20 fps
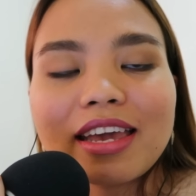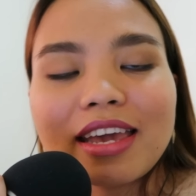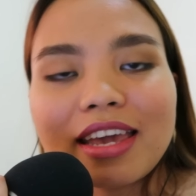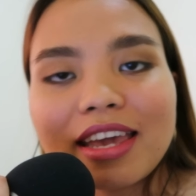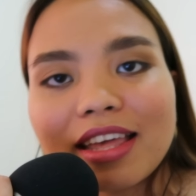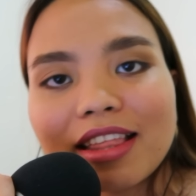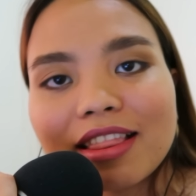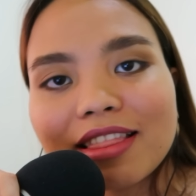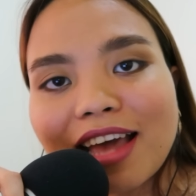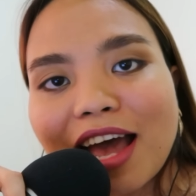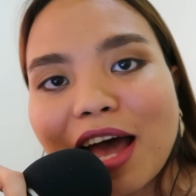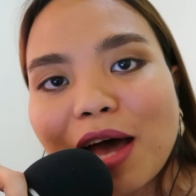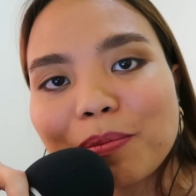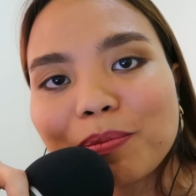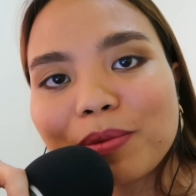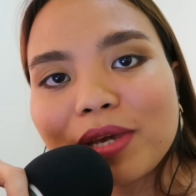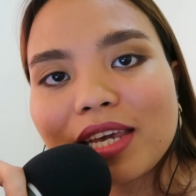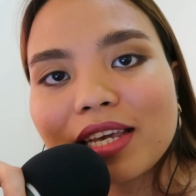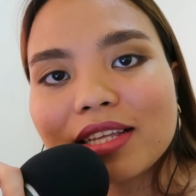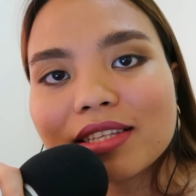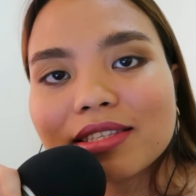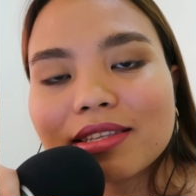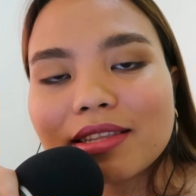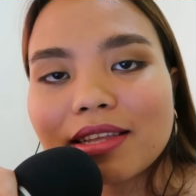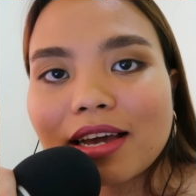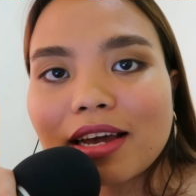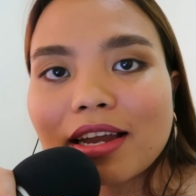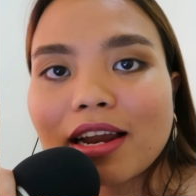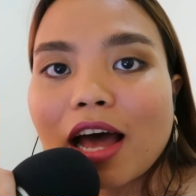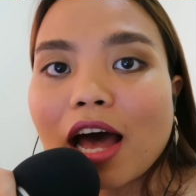And that means
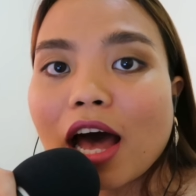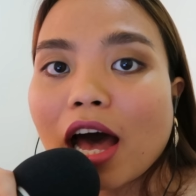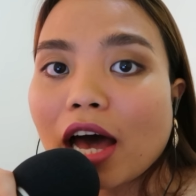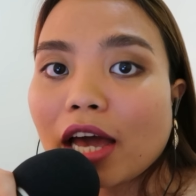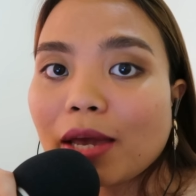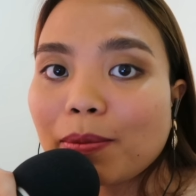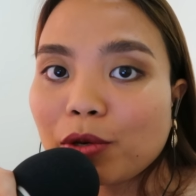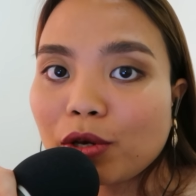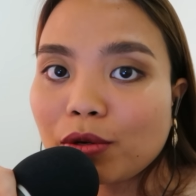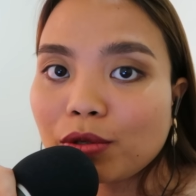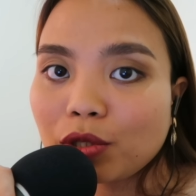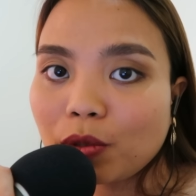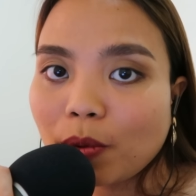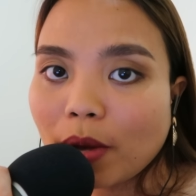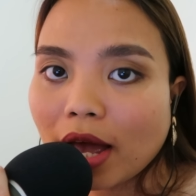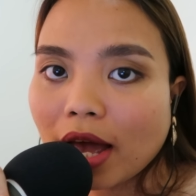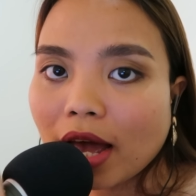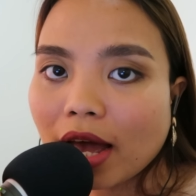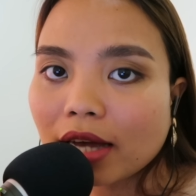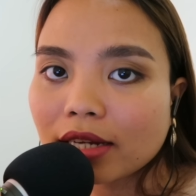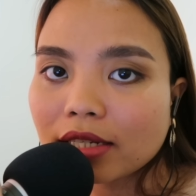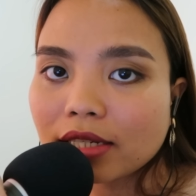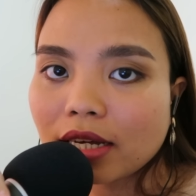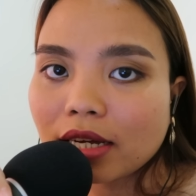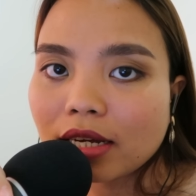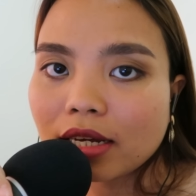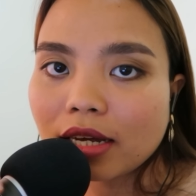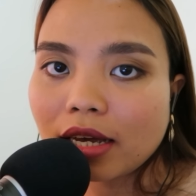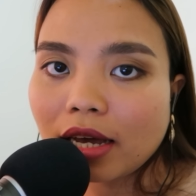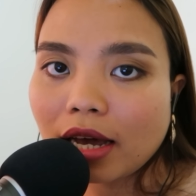that I'm going to act
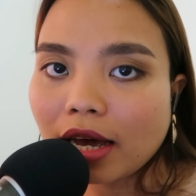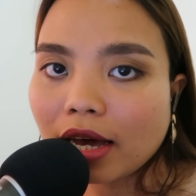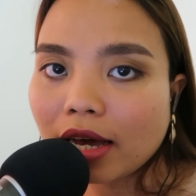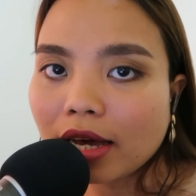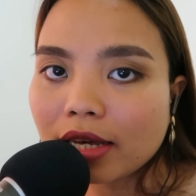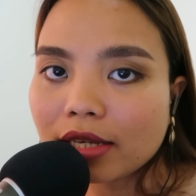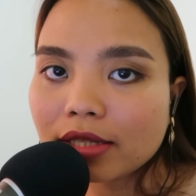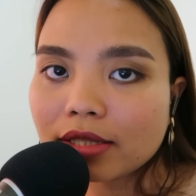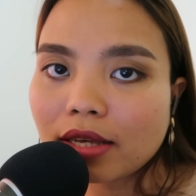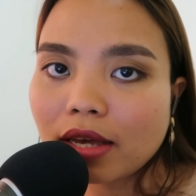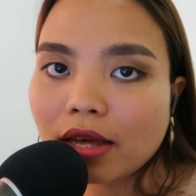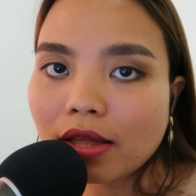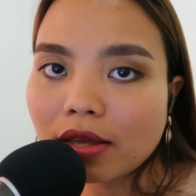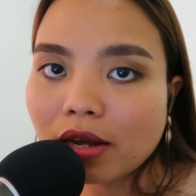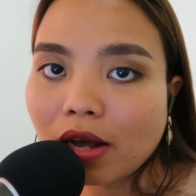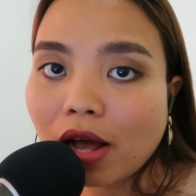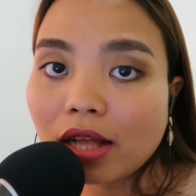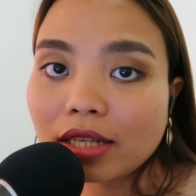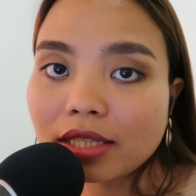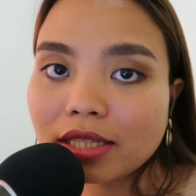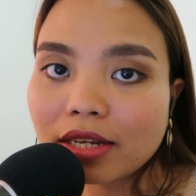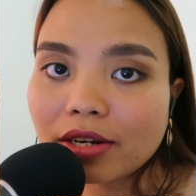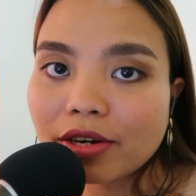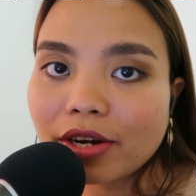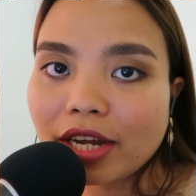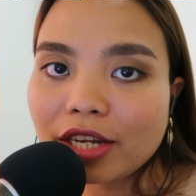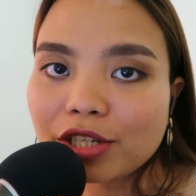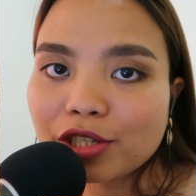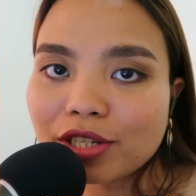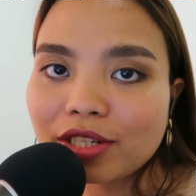as the call center
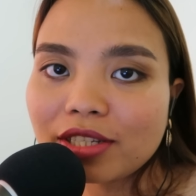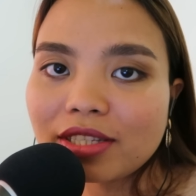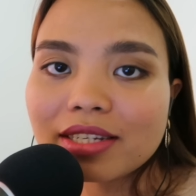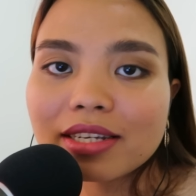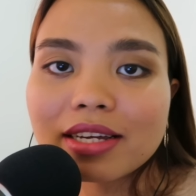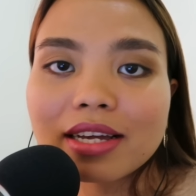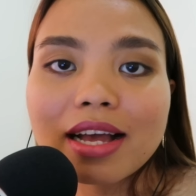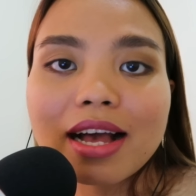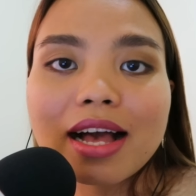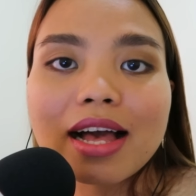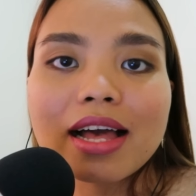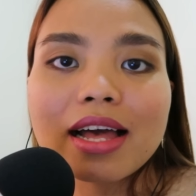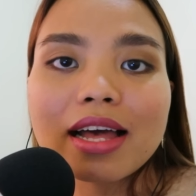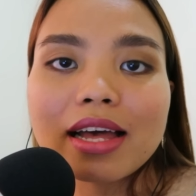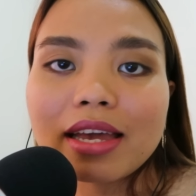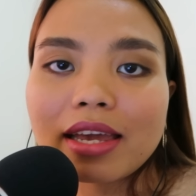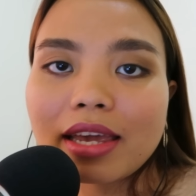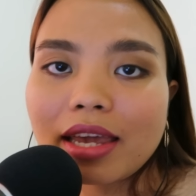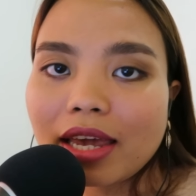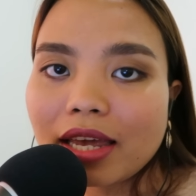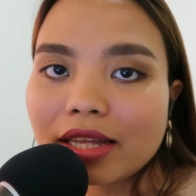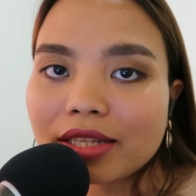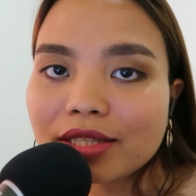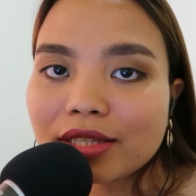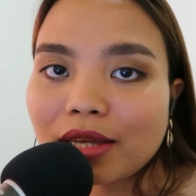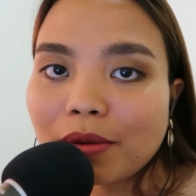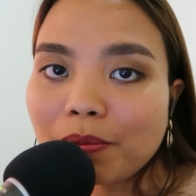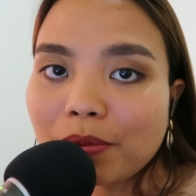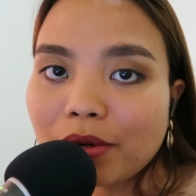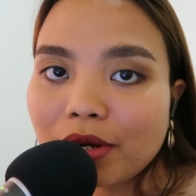agent, and
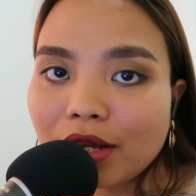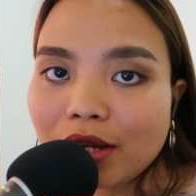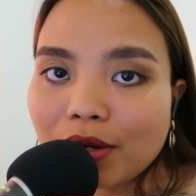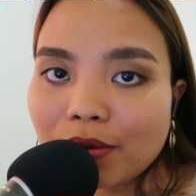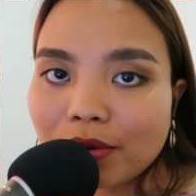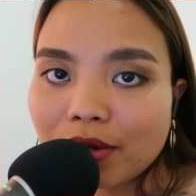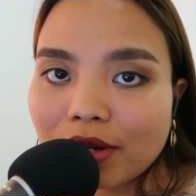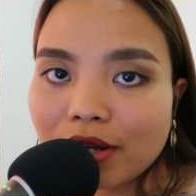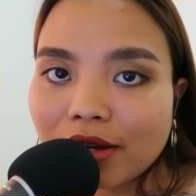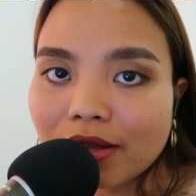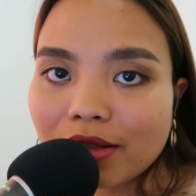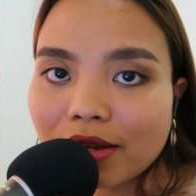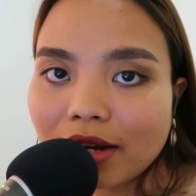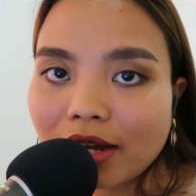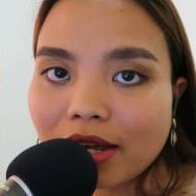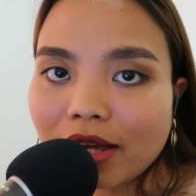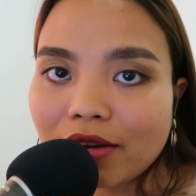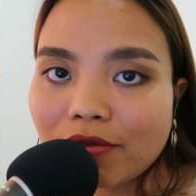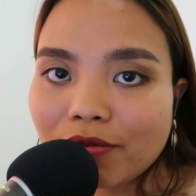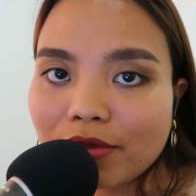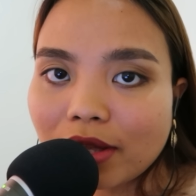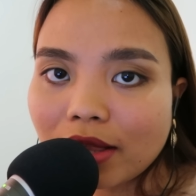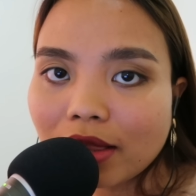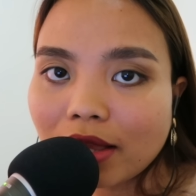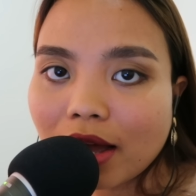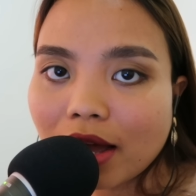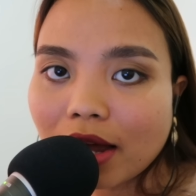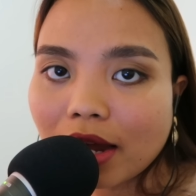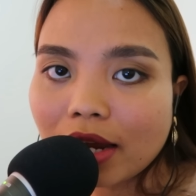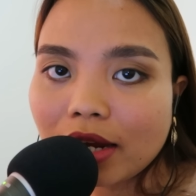somebody on the other end of the
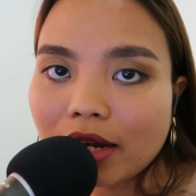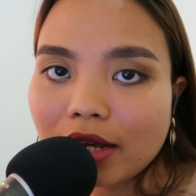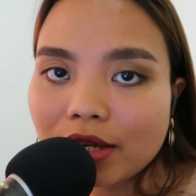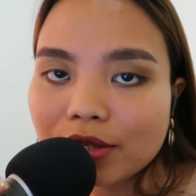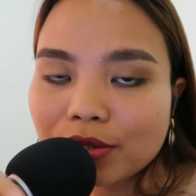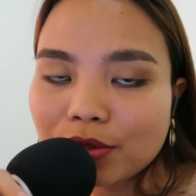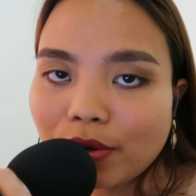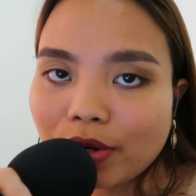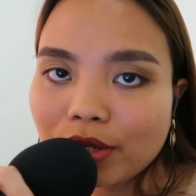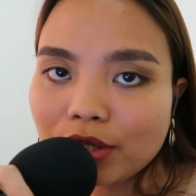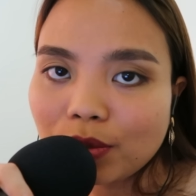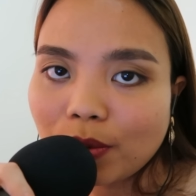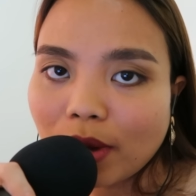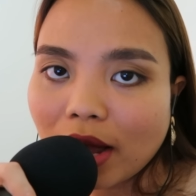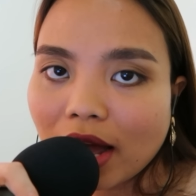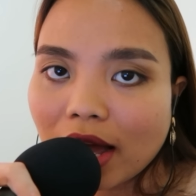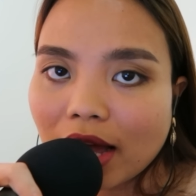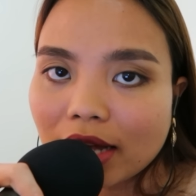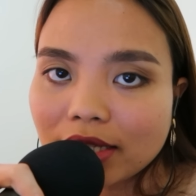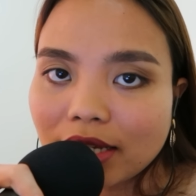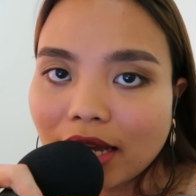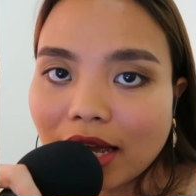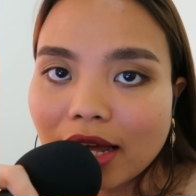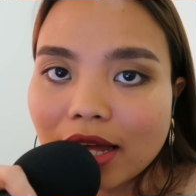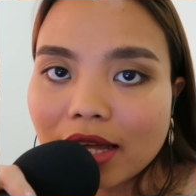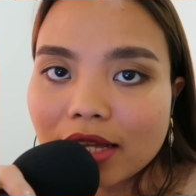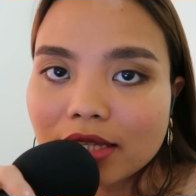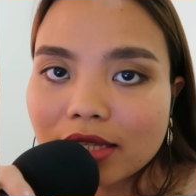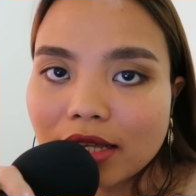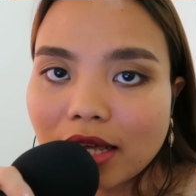line is going to act
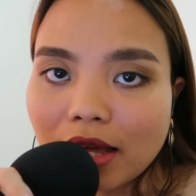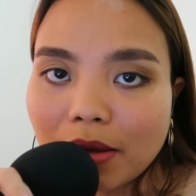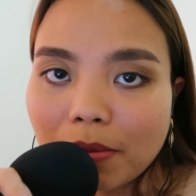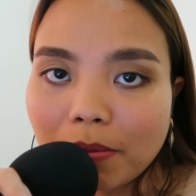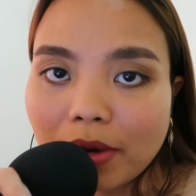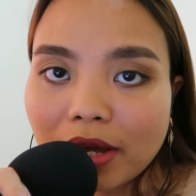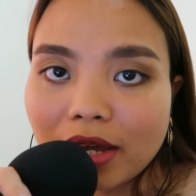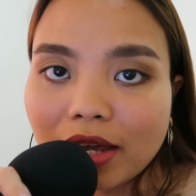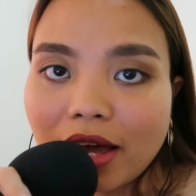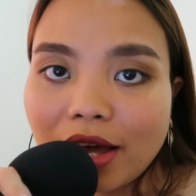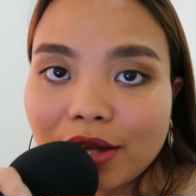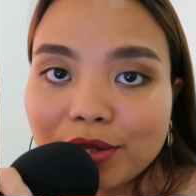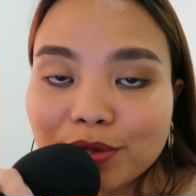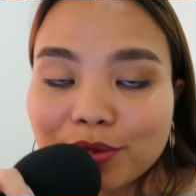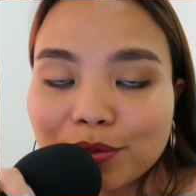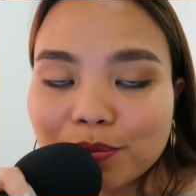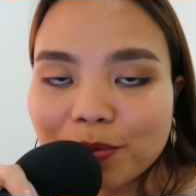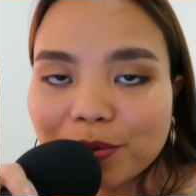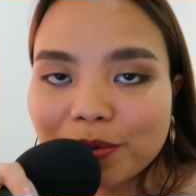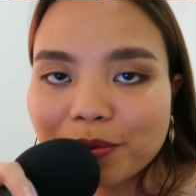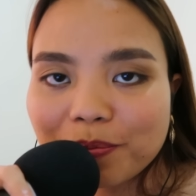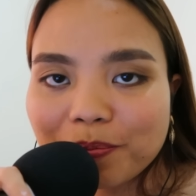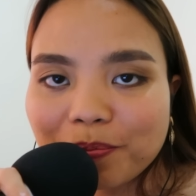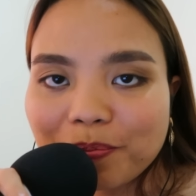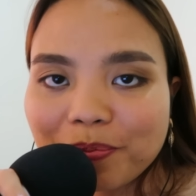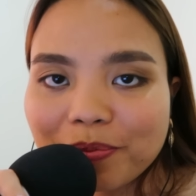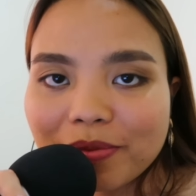as my customer.